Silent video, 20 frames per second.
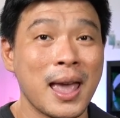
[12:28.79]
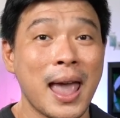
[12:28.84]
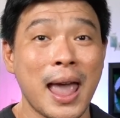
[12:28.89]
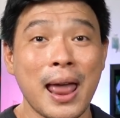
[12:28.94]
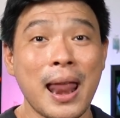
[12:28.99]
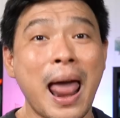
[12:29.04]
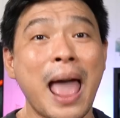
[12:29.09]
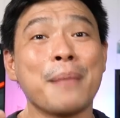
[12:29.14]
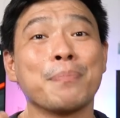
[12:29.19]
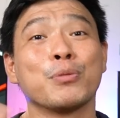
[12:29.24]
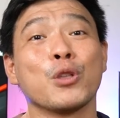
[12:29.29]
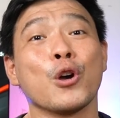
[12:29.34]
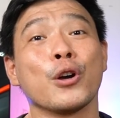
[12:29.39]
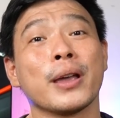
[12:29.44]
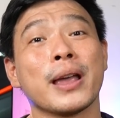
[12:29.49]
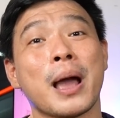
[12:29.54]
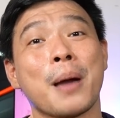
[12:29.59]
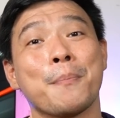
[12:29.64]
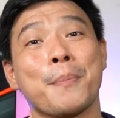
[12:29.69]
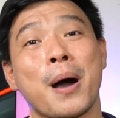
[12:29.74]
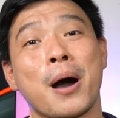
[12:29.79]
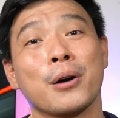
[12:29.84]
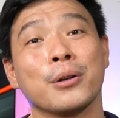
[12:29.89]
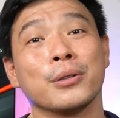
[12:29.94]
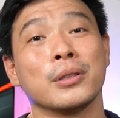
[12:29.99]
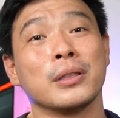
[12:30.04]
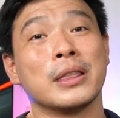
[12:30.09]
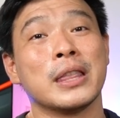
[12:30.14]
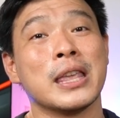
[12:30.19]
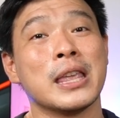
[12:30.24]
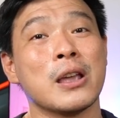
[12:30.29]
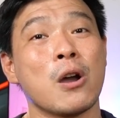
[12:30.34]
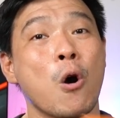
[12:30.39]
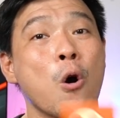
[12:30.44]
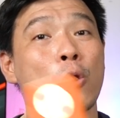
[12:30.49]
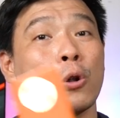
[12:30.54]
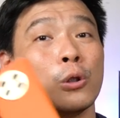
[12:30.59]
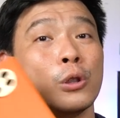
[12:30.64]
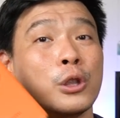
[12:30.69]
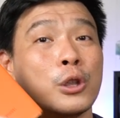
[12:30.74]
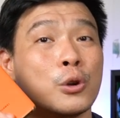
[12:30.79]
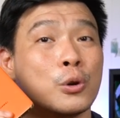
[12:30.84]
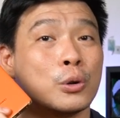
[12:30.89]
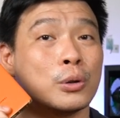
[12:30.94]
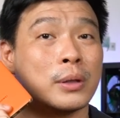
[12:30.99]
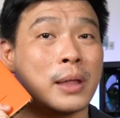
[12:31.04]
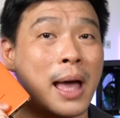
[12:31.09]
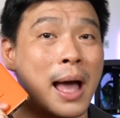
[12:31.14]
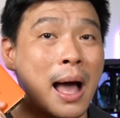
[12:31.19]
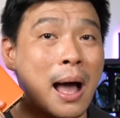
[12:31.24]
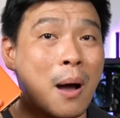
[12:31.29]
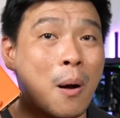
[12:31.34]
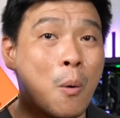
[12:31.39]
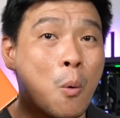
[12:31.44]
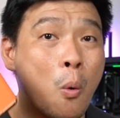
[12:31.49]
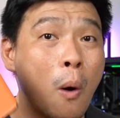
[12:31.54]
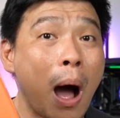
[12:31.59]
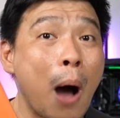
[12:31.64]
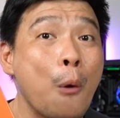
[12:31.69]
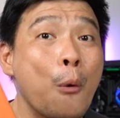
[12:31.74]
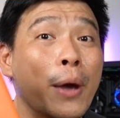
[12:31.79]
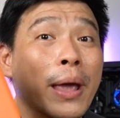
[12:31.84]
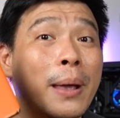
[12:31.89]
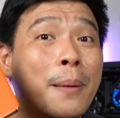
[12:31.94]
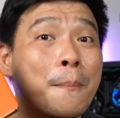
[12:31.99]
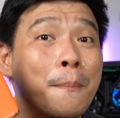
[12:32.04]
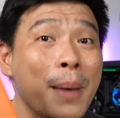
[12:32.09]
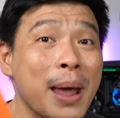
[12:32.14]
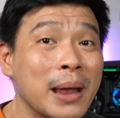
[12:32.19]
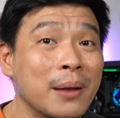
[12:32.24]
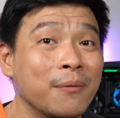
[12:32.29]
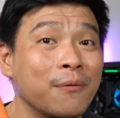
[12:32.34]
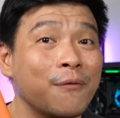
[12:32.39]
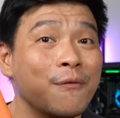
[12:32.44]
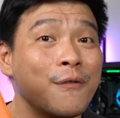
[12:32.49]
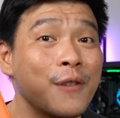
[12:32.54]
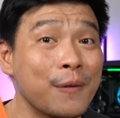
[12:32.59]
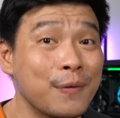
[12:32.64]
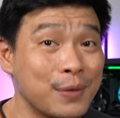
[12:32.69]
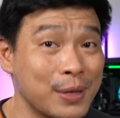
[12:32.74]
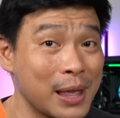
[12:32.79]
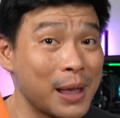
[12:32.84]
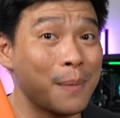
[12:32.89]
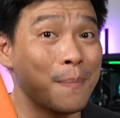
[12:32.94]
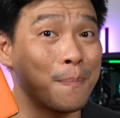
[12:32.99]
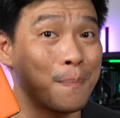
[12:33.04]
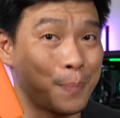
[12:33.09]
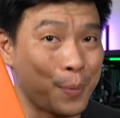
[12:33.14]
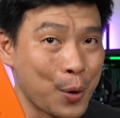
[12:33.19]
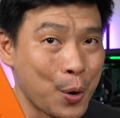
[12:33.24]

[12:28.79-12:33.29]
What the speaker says: And I'm talking about the all-new na Huawei Mate 50